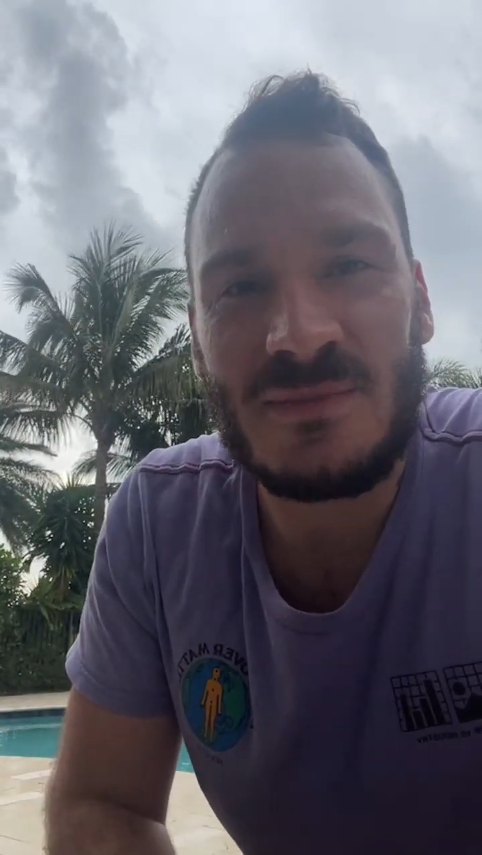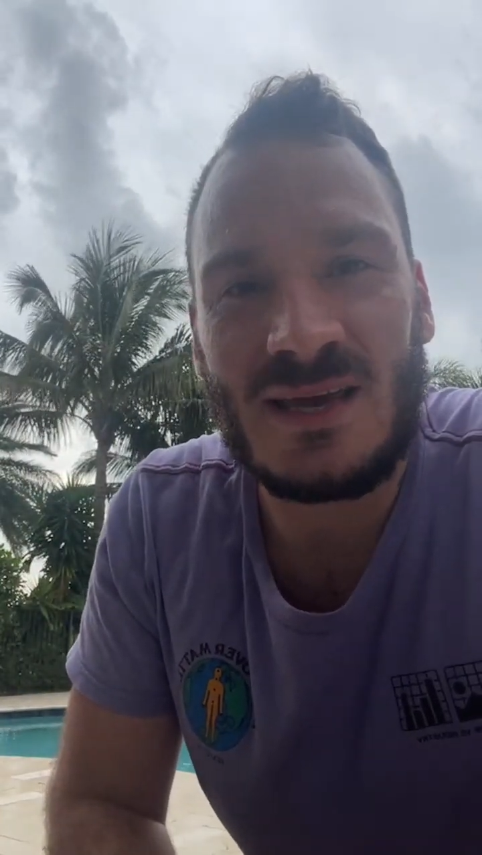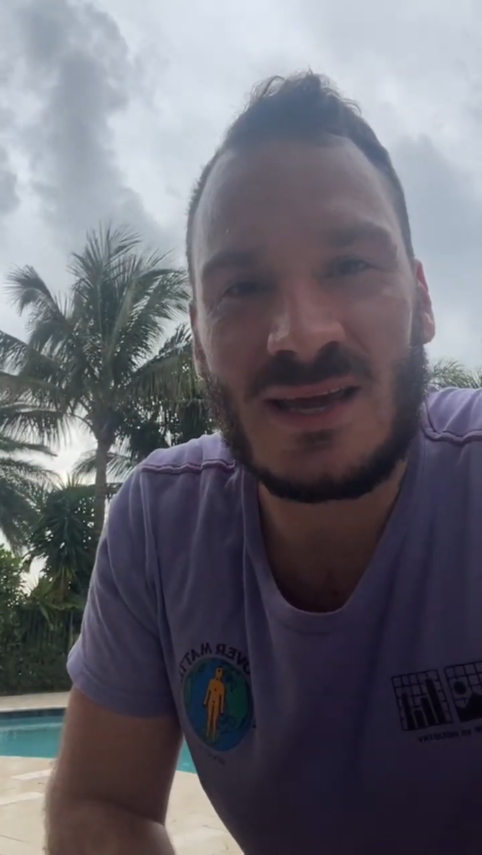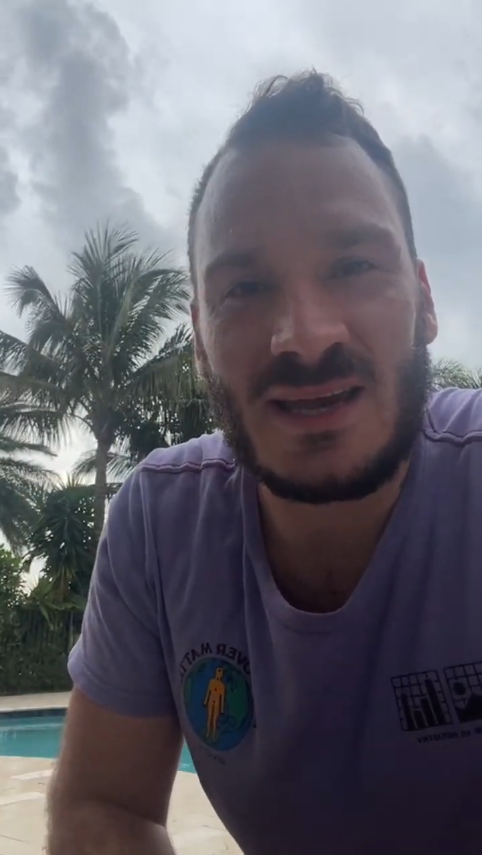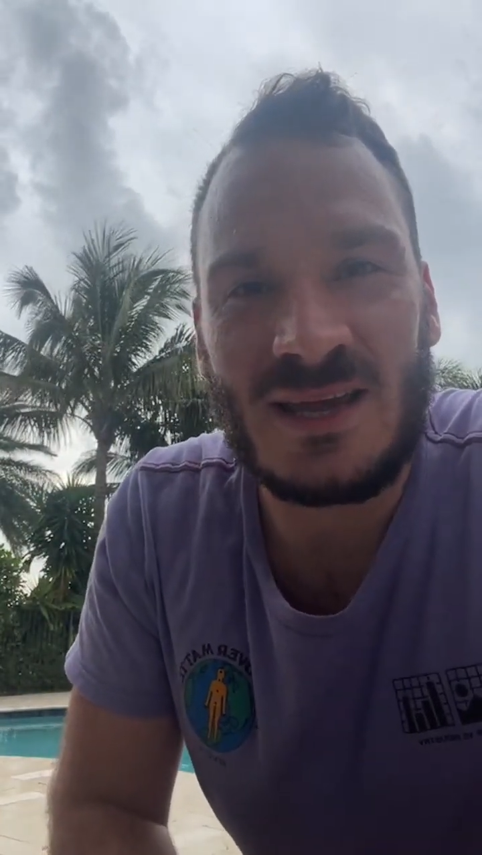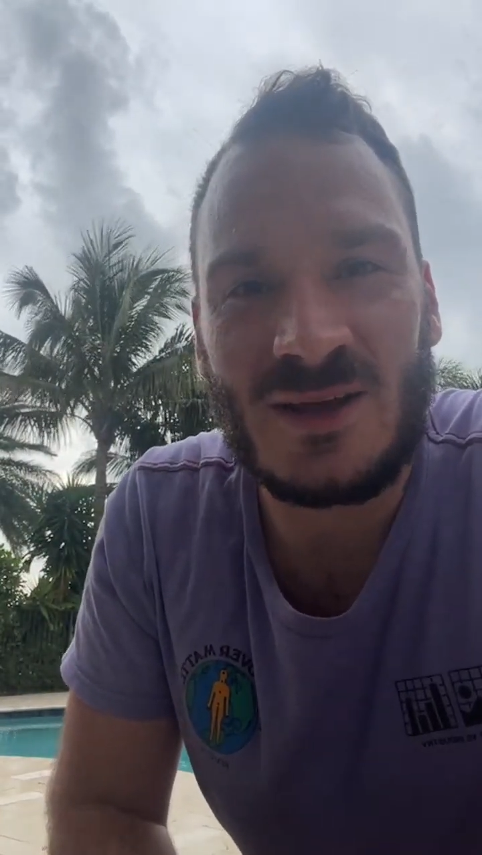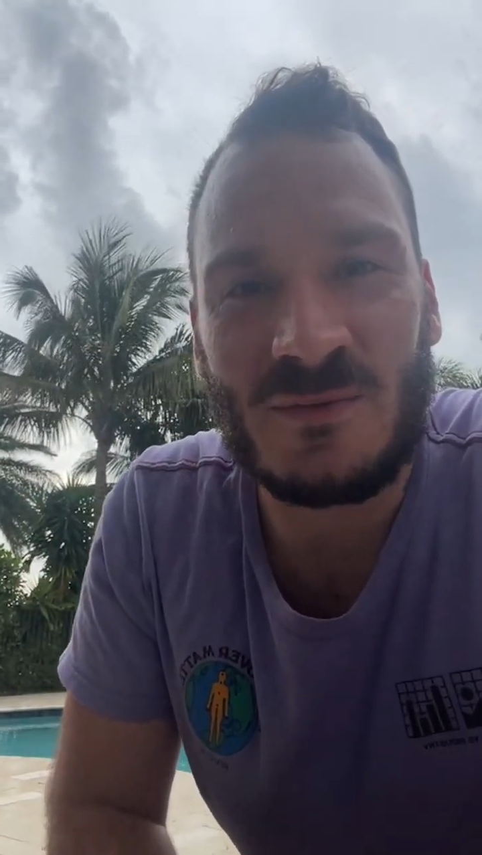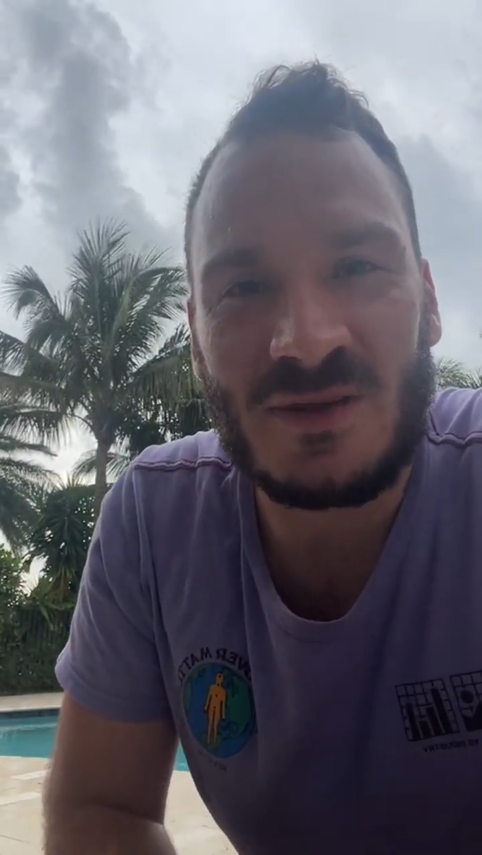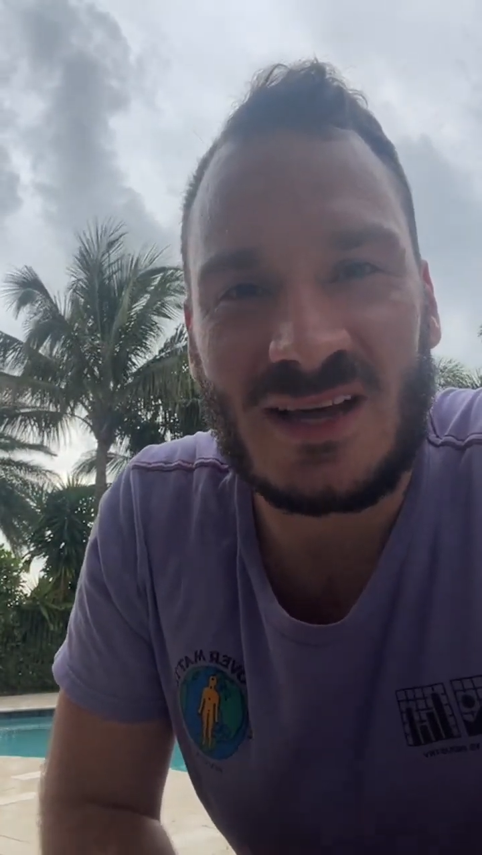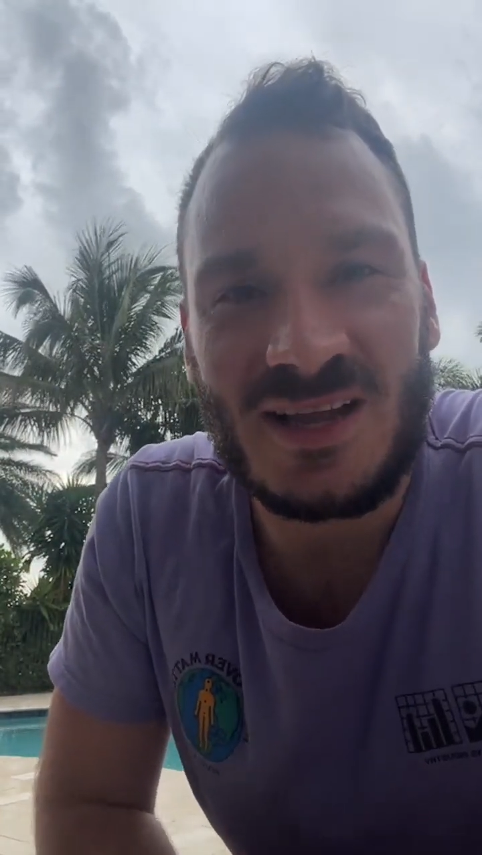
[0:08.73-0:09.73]
me and
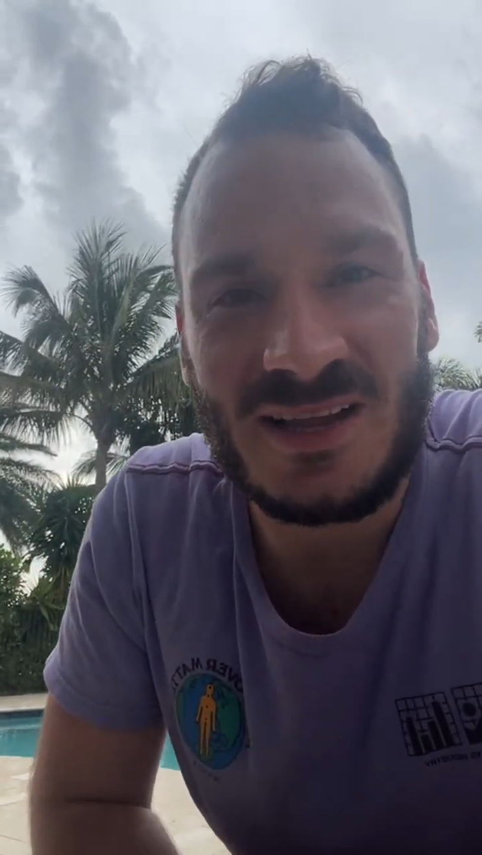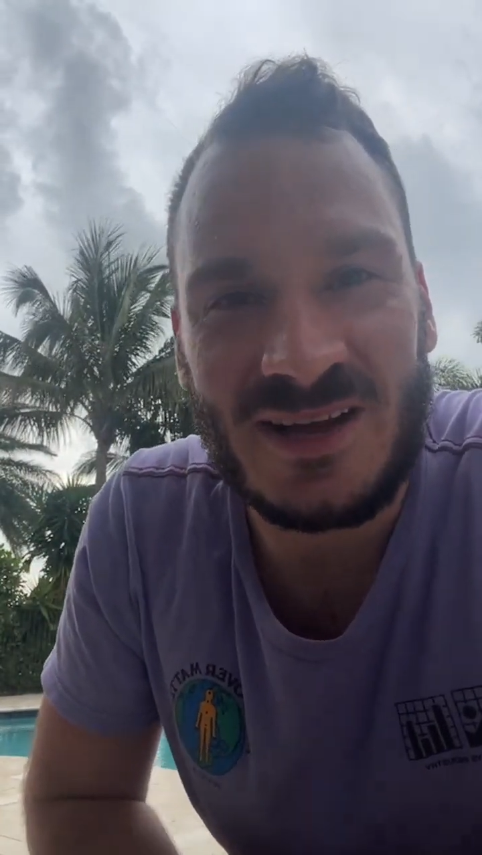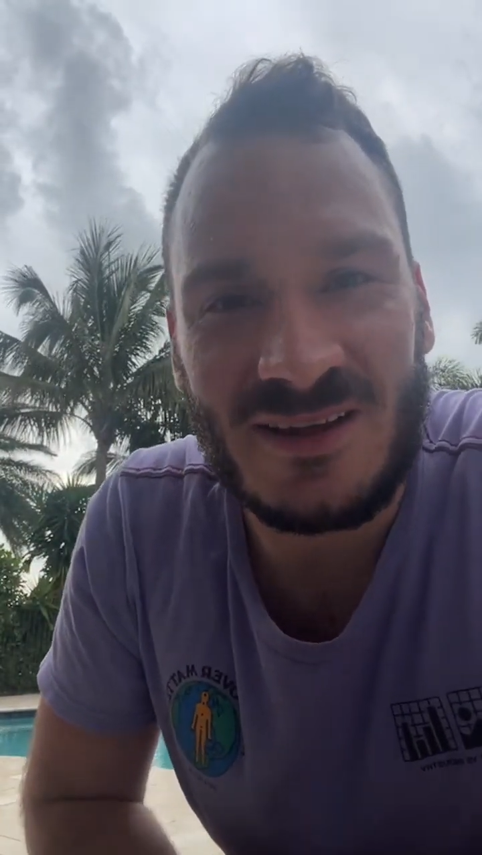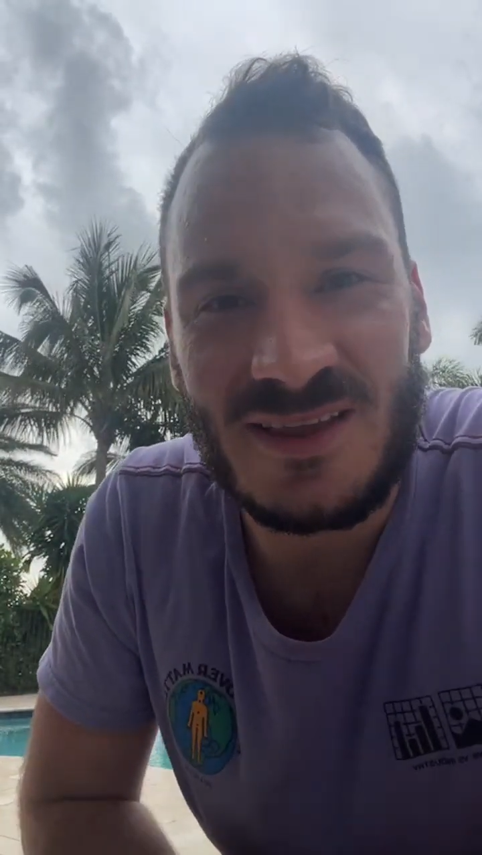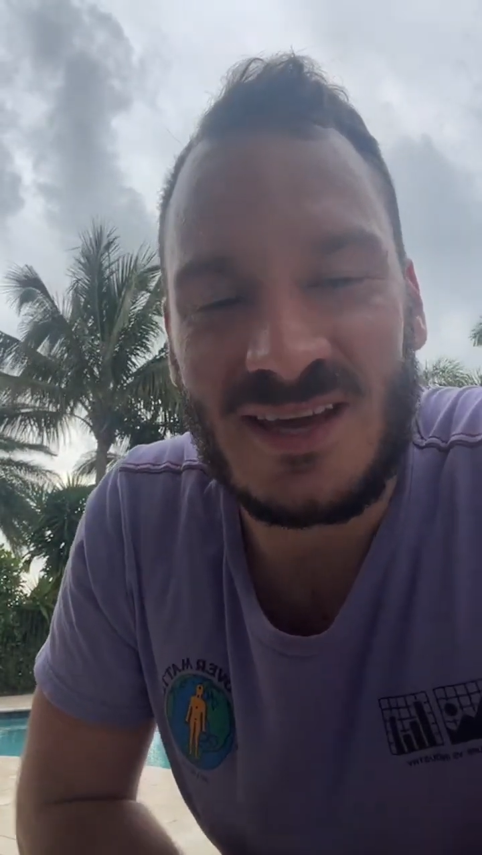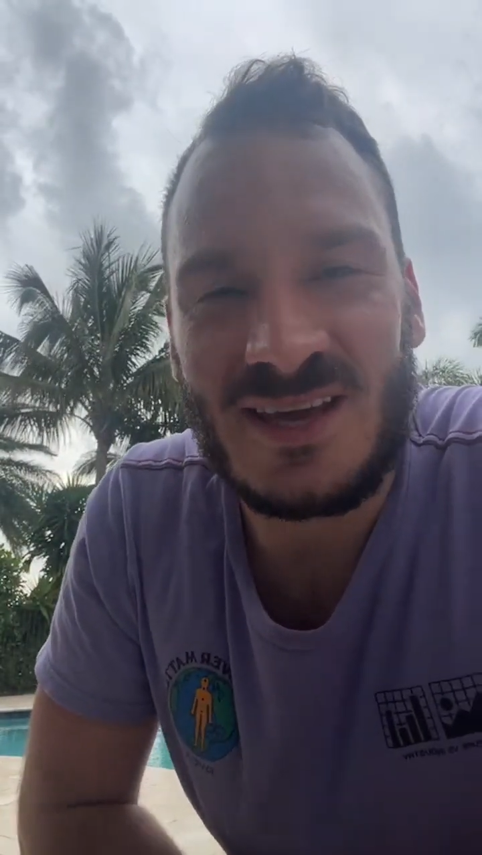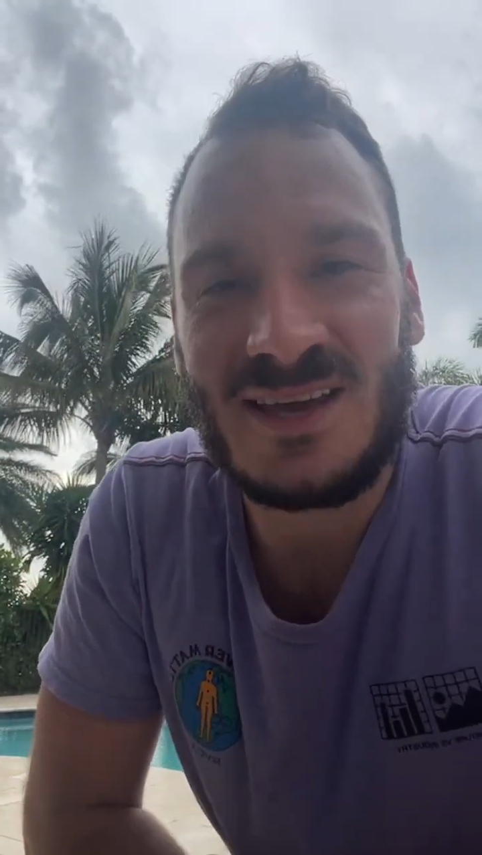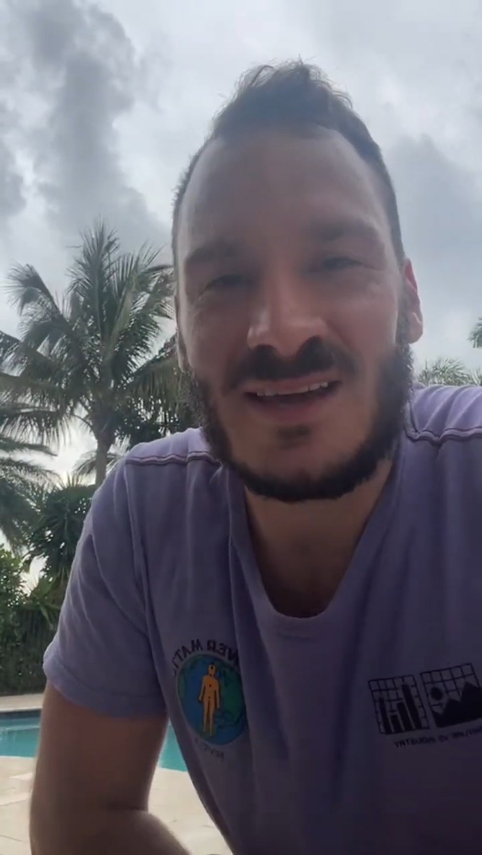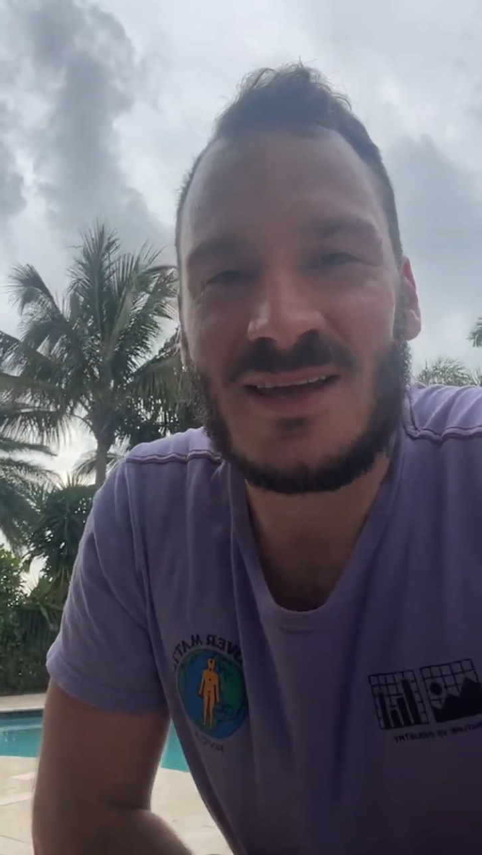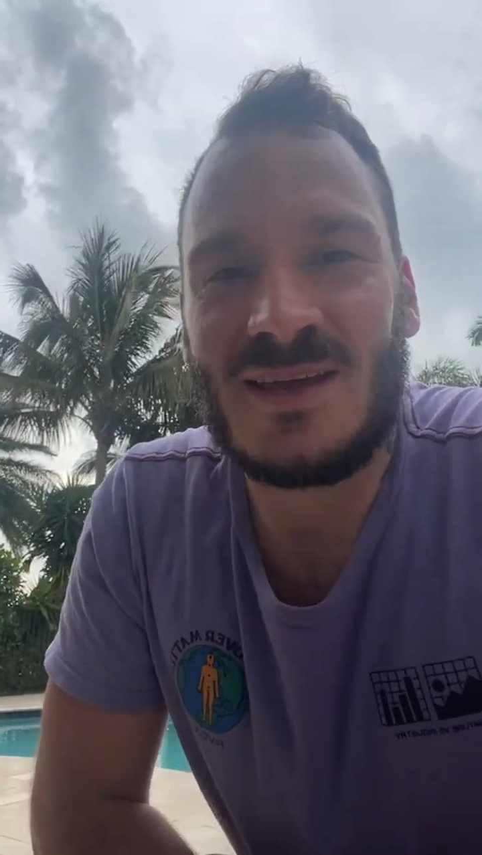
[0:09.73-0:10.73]
hear me clearly